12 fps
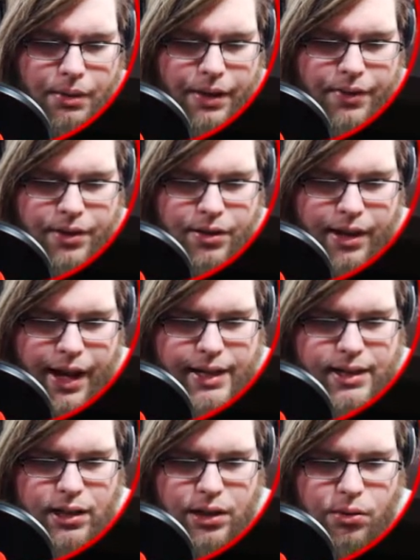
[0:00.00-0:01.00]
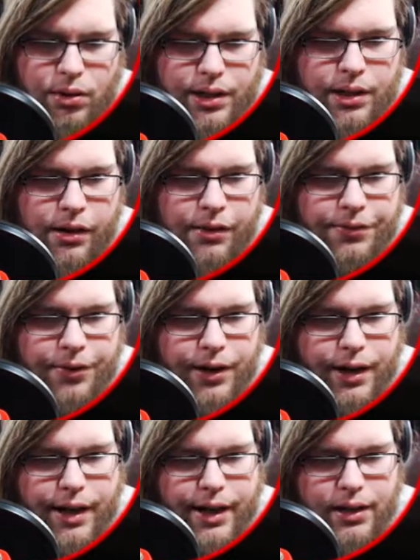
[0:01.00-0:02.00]
Even though it has a lower
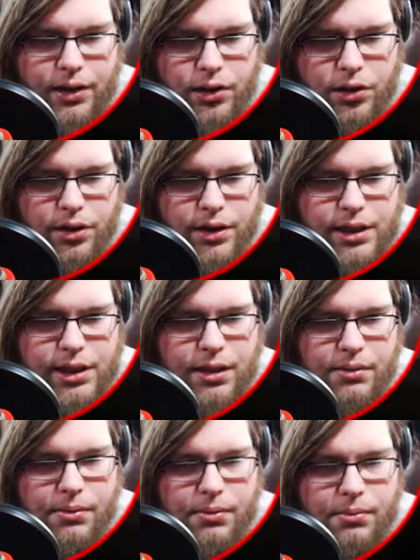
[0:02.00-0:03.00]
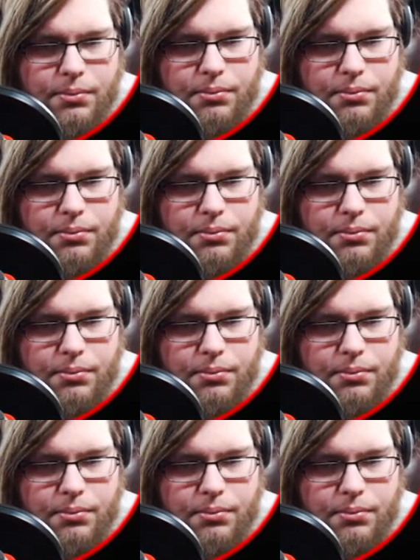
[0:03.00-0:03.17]
comfort, it looks